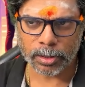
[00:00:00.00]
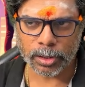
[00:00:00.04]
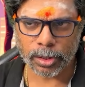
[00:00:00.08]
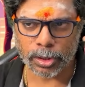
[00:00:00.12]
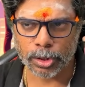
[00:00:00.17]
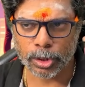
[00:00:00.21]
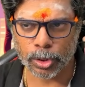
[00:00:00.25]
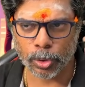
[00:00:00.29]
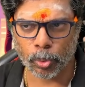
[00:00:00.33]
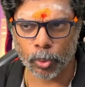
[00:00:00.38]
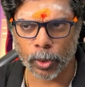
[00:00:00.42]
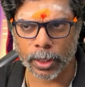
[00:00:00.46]

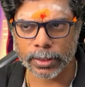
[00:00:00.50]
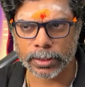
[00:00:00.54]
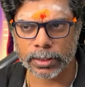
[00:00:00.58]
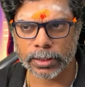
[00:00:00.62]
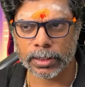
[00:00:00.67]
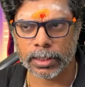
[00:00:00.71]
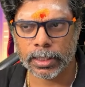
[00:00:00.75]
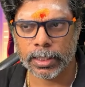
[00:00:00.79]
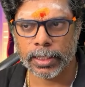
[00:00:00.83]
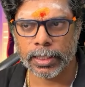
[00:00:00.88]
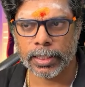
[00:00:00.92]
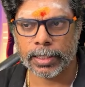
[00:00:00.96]
So once
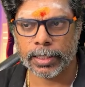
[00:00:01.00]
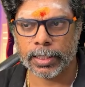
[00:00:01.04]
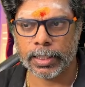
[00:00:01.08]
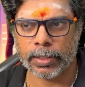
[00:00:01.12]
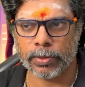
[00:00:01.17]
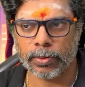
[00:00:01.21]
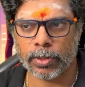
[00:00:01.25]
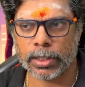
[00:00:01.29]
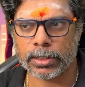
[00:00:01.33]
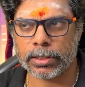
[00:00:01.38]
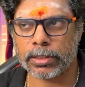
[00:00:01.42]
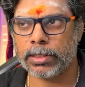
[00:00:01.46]
it
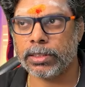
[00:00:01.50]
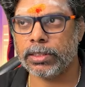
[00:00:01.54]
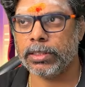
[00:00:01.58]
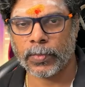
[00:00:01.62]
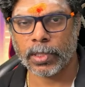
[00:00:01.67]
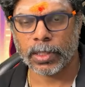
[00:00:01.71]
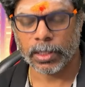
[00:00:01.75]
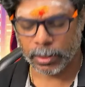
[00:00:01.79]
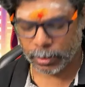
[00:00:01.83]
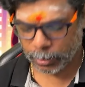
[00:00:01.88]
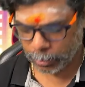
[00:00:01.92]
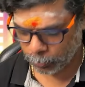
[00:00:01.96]
was
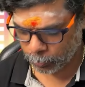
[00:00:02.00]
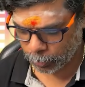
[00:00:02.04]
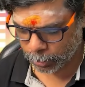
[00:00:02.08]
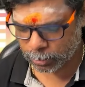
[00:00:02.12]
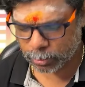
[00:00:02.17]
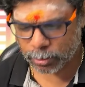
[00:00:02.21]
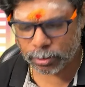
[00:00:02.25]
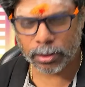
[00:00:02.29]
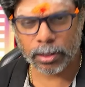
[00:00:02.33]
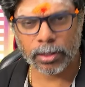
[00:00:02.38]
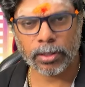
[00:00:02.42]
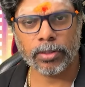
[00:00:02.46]
he
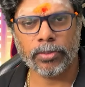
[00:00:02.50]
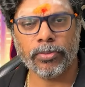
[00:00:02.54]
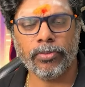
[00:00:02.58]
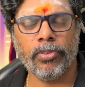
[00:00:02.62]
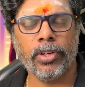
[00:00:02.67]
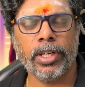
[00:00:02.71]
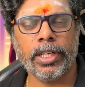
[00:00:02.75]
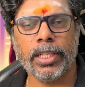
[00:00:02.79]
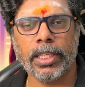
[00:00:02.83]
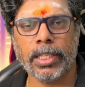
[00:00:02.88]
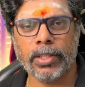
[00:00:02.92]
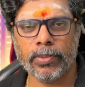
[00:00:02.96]
was
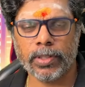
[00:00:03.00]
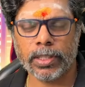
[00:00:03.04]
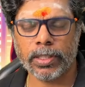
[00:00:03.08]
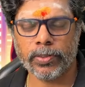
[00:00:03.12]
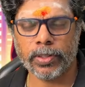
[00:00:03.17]
very, very,